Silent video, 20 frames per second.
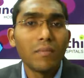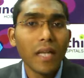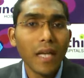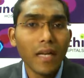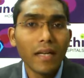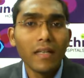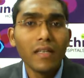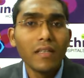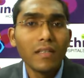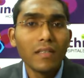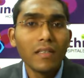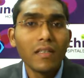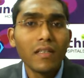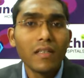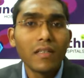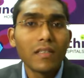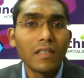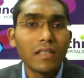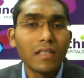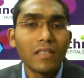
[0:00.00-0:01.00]
blood,
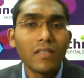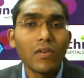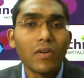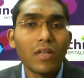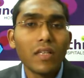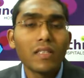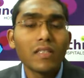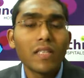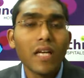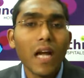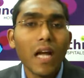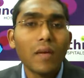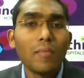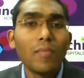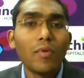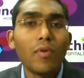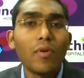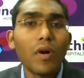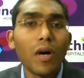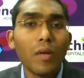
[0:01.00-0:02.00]
this is called as
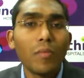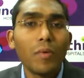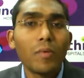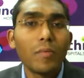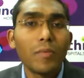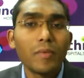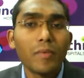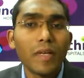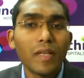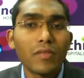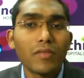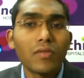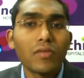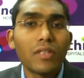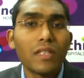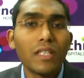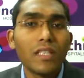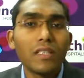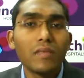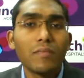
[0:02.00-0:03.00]
hypoalbuminemia. So
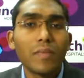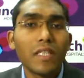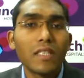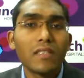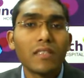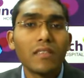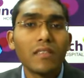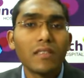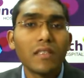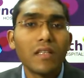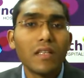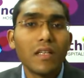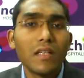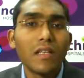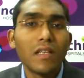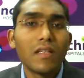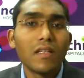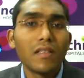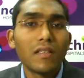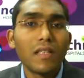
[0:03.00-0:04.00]
these patients,
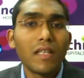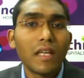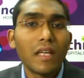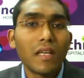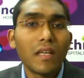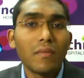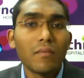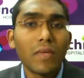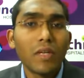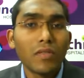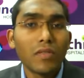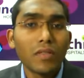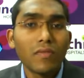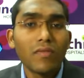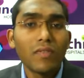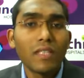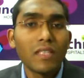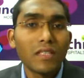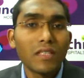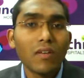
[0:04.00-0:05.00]
because of the
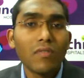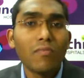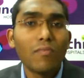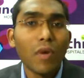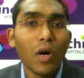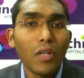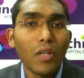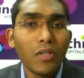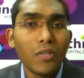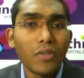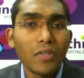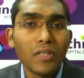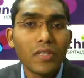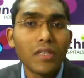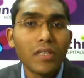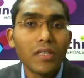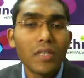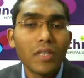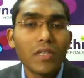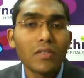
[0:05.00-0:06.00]
risk of
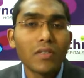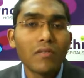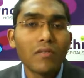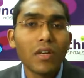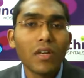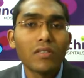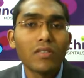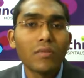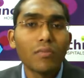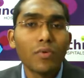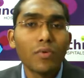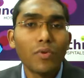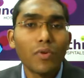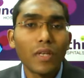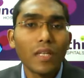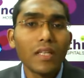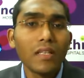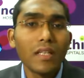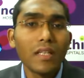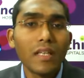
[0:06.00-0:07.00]
malnutrition, because of loss of
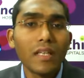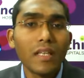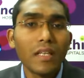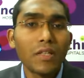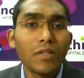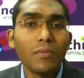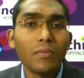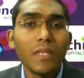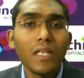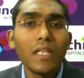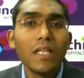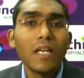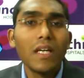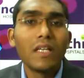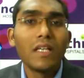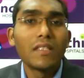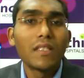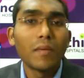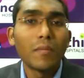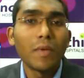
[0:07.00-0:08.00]
protein, they need to be
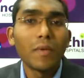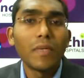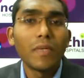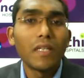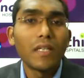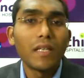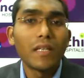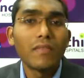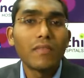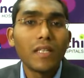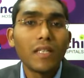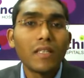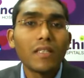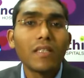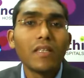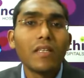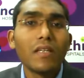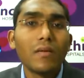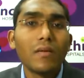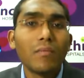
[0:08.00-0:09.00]
supplemented with
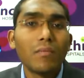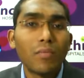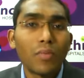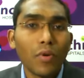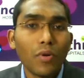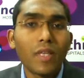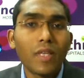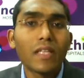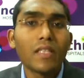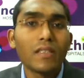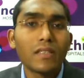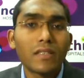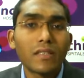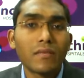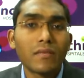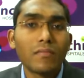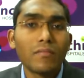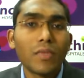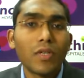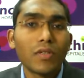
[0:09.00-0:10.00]
proteins
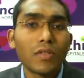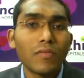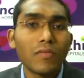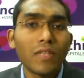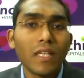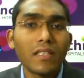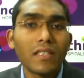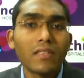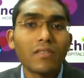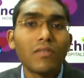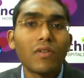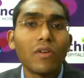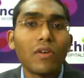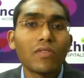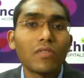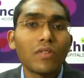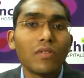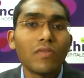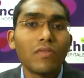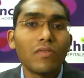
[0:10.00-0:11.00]
because of excessive loss
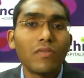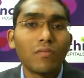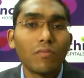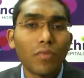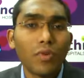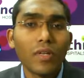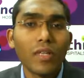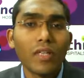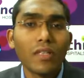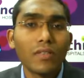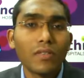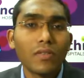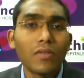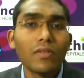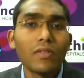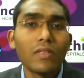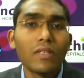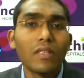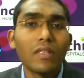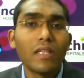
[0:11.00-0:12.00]
of protein.
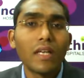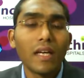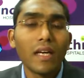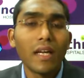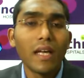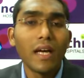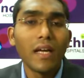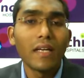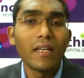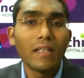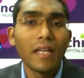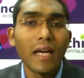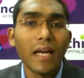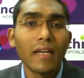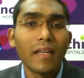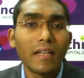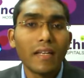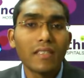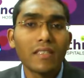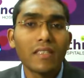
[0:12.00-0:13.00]
So the
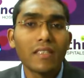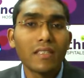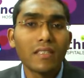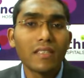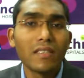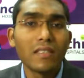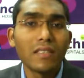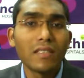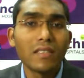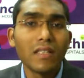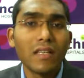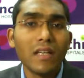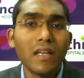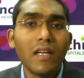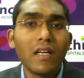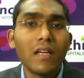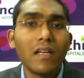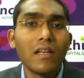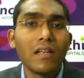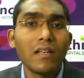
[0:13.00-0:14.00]
diet restrictions
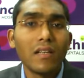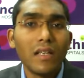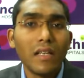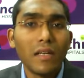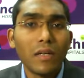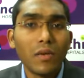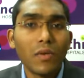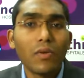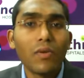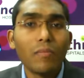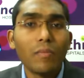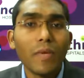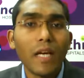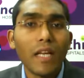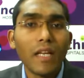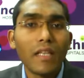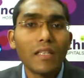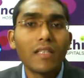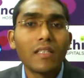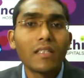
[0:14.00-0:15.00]
include
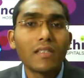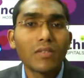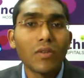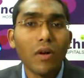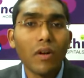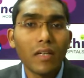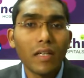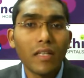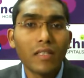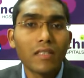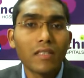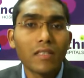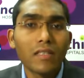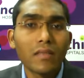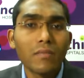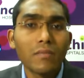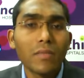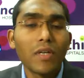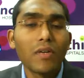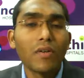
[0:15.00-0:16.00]
mainly the salt
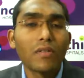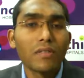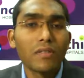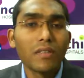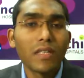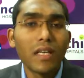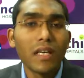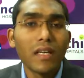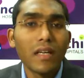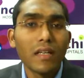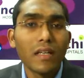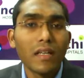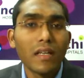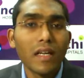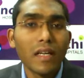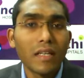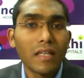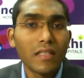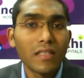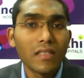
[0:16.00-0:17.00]
restriction, because they are
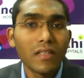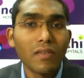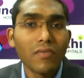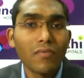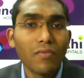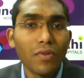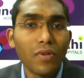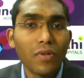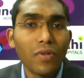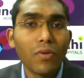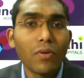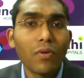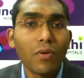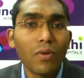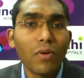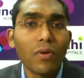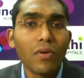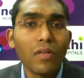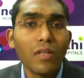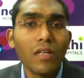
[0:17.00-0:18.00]
at risk of fluid
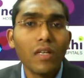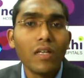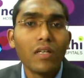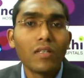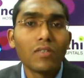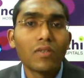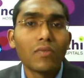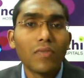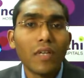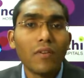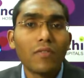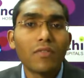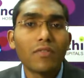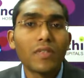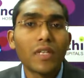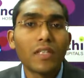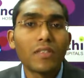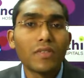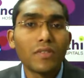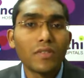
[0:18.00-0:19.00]
overload. So we have to
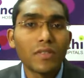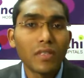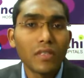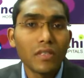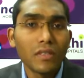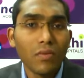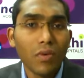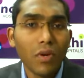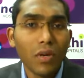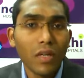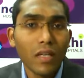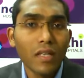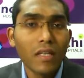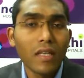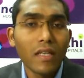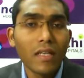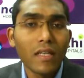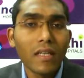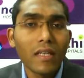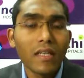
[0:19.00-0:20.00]
reduce the water
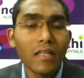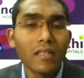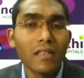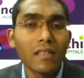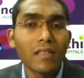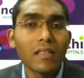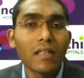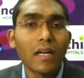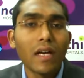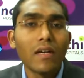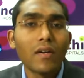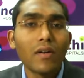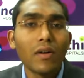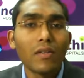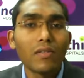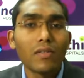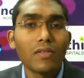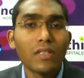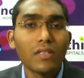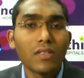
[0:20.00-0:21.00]
content and
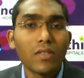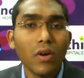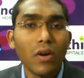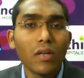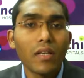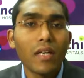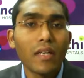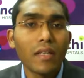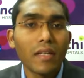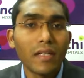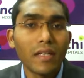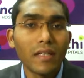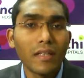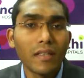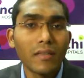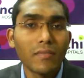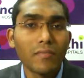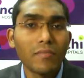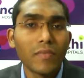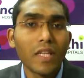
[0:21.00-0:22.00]
also the salt content.
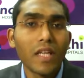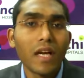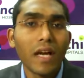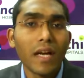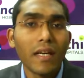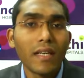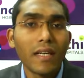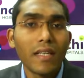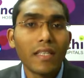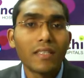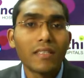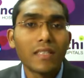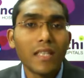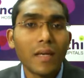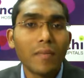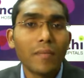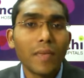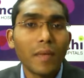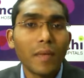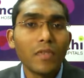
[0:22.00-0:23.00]
And at the
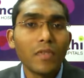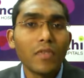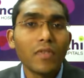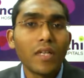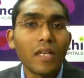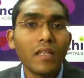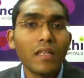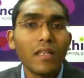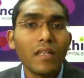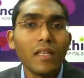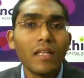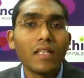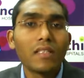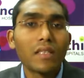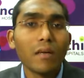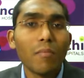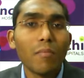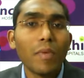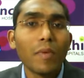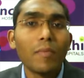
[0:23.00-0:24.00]
same time, you can
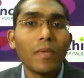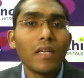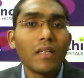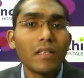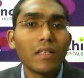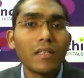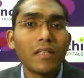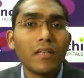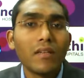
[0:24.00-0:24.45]
supplement